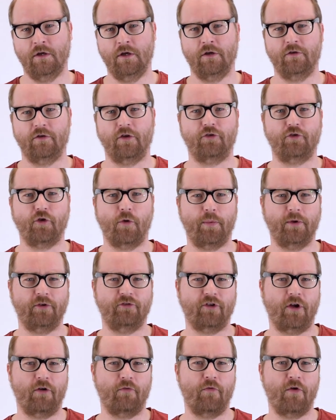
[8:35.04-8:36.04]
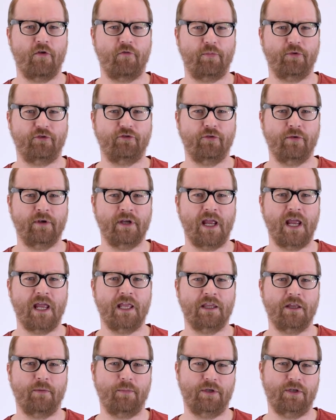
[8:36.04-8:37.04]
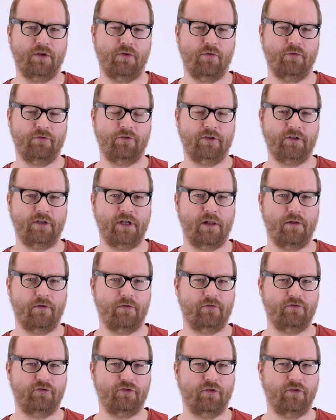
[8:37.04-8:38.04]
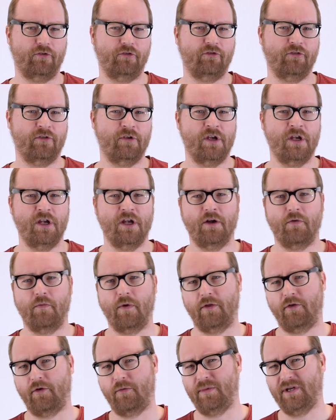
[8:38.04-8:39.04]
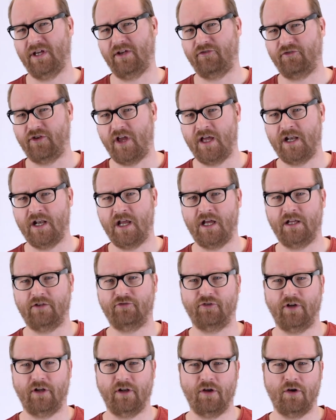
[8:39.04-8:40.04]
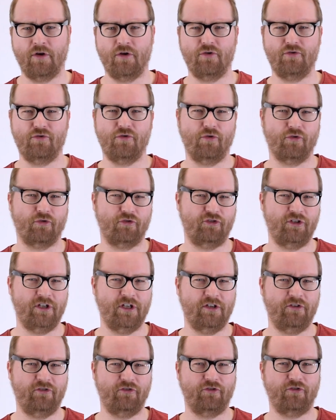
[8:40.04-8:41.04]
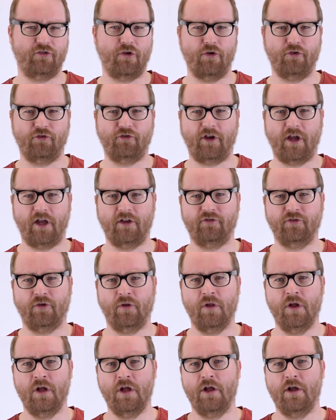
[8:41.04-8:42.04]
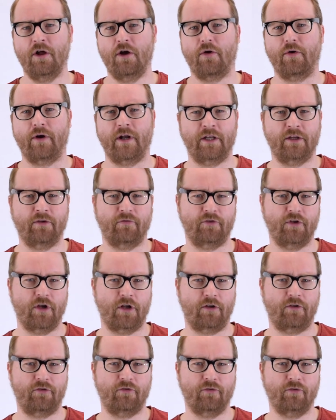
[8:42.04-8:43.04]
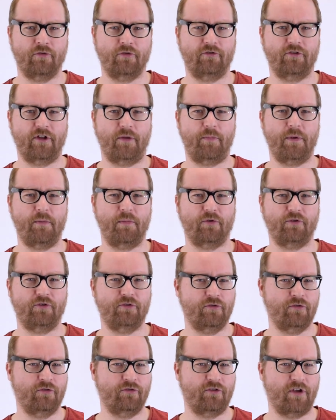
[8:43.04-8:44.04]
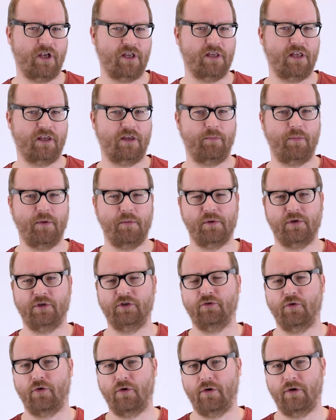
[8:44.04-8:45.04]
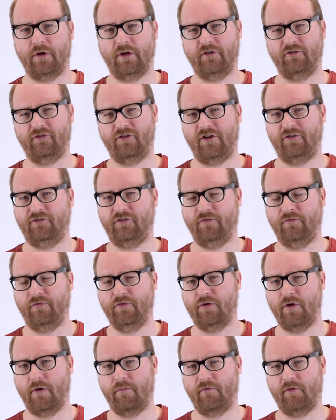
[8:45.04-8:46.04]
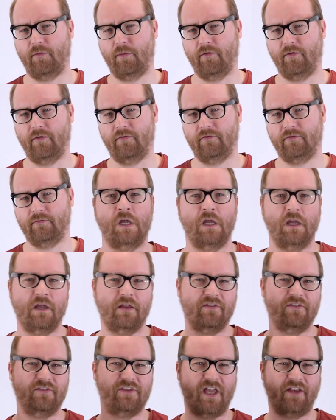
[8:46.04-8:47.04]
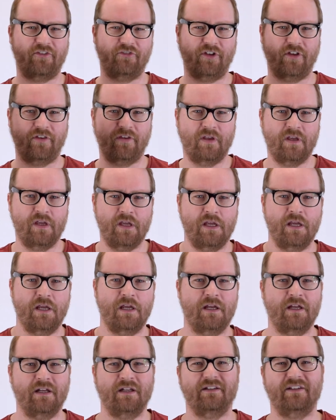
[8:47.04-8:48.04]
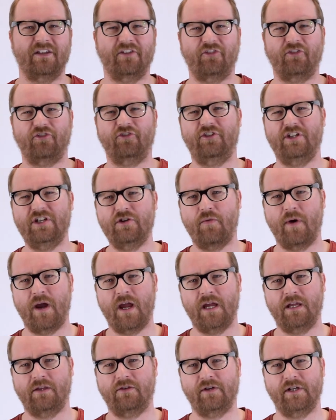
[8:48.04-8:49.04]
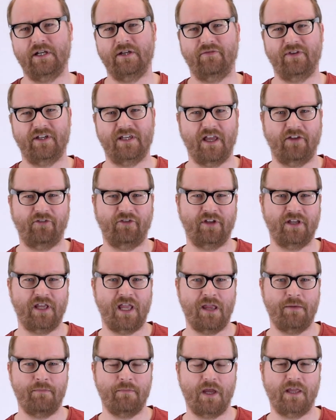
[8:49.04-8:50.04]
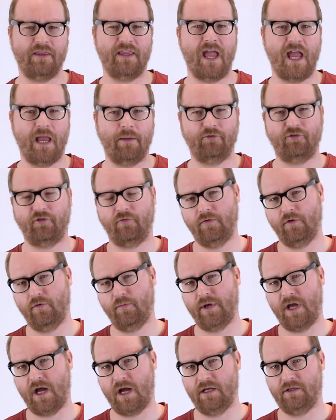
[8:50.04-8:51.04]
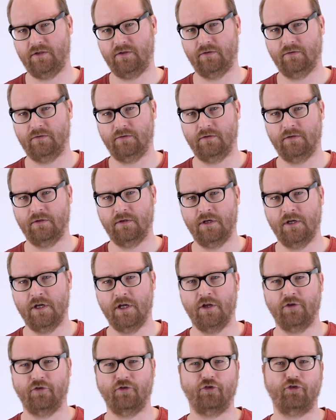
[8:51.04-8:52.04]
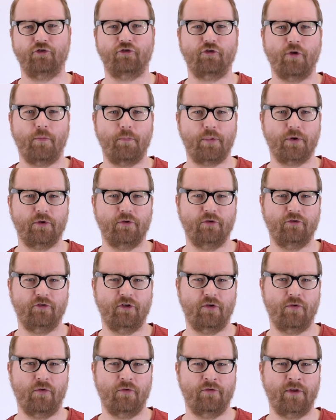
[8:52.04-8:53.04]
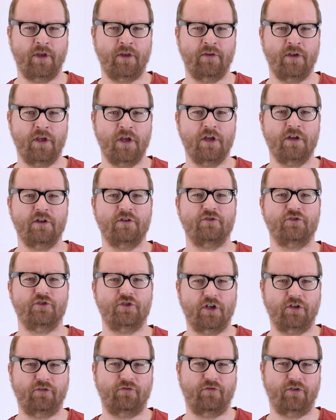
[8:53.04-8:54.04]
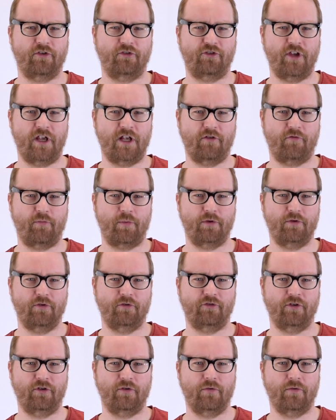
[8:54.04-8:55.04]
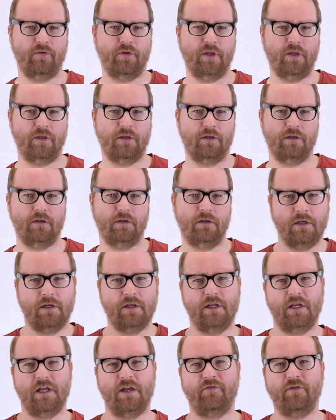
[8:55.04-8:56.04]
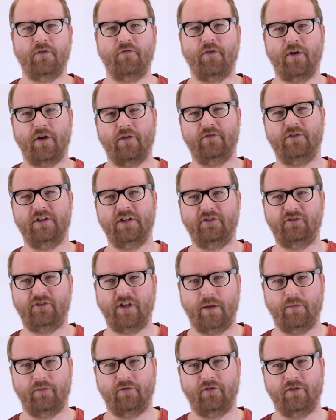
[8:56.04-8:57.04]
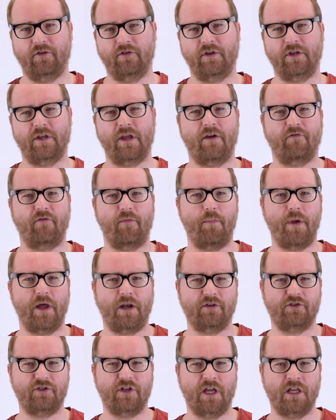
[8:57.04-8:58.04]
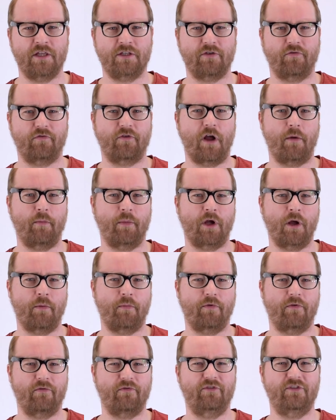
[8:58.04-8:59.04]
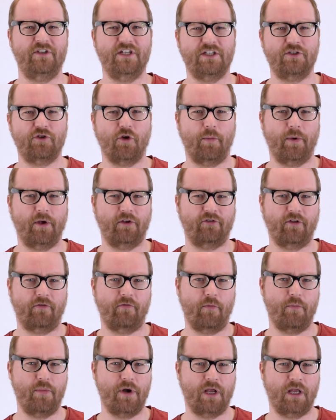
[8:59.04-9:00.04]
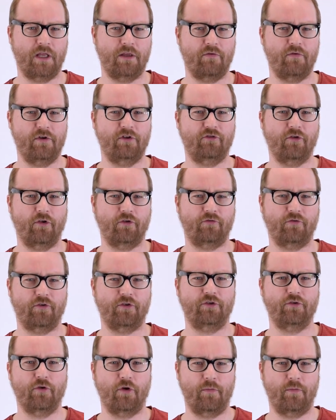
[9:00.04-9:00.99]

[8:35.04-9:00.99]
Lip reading: The topics are worth pursuing end up in your content calendar of choice, whether it be Asana, Trello, Google Sheets, CoSchedule or any of the other tools that people use and that the people in your organization feel comfortable with. That's it. This is the way to leave the guessing game and the hamster wheel behind you. To stop producing content just for the sake of producing content. If you follow these steps, then you have a better chance of coming up with the topics that will bring in results for your